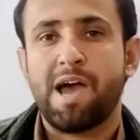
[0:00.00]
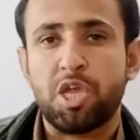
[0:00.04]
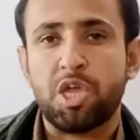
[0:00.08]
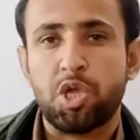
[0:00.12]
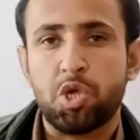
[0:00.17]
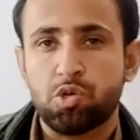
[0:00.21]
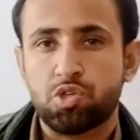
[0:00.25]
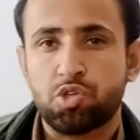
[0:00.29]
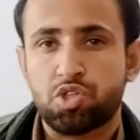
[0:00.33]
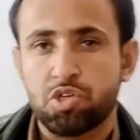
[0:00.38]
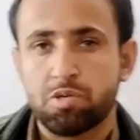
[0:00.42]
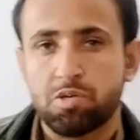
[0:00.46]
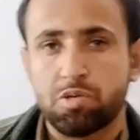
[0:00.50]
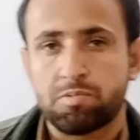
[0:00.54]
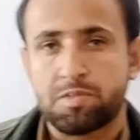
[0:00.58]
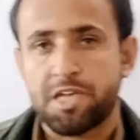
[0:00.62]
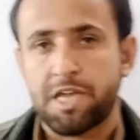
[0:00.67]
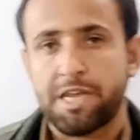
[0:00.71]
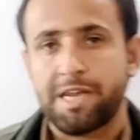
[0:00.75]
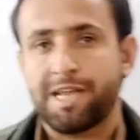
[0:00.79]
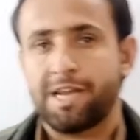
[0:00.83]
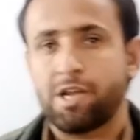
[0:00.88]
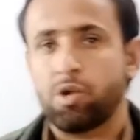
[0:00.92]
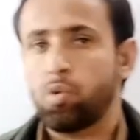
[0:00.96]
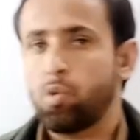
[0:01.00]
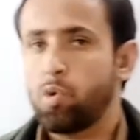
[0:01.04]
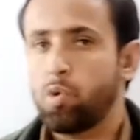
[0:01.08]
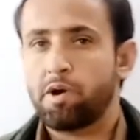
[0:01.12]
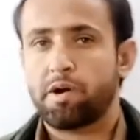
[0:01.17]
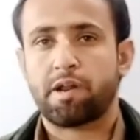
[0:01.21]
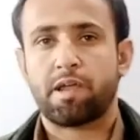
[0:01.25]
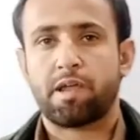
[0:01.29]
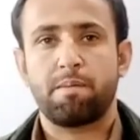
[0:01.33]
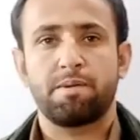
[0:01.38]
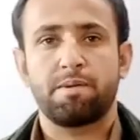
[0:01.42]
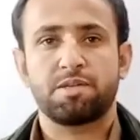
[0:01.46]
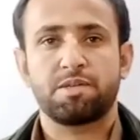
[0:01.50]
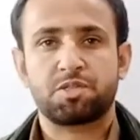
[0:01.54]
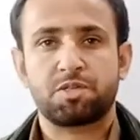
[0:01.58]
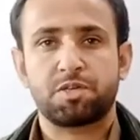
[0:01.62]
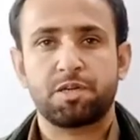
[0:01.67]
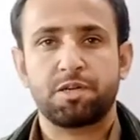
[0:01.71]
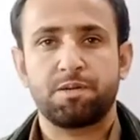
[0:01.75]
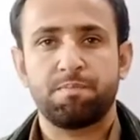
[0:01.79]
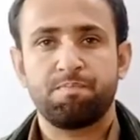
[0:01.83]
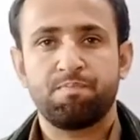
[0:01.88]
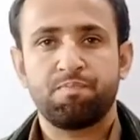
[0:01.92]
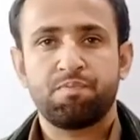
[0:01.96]
YouTube channel Overt
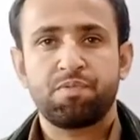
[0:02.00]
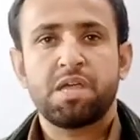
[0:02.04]
Chemistry.